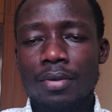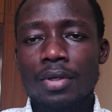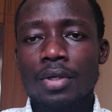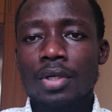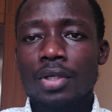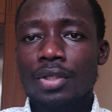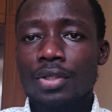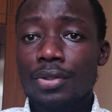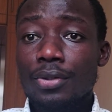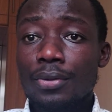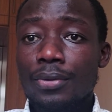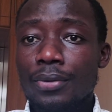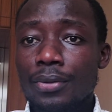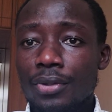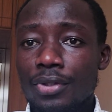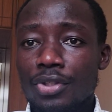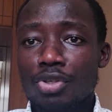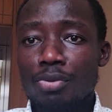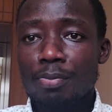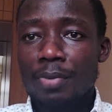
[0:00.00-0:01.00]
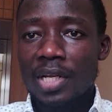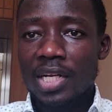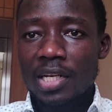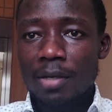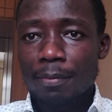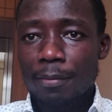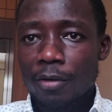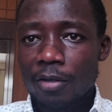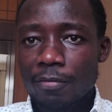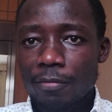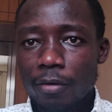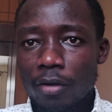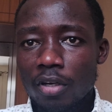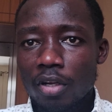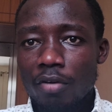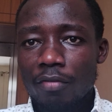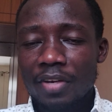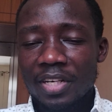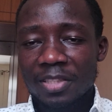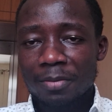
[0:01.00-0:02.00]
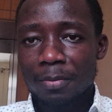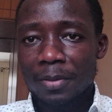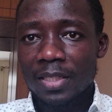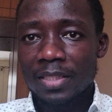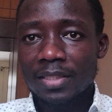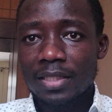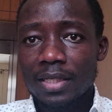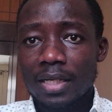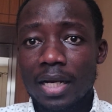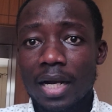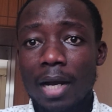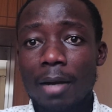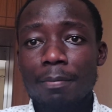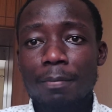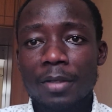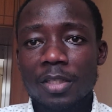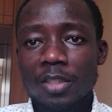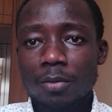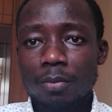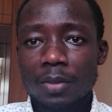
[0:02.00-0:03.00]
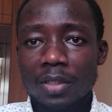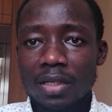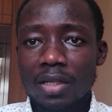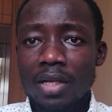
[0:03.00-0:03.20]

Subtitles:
Two, you build a portfolio of experience and accomplishment.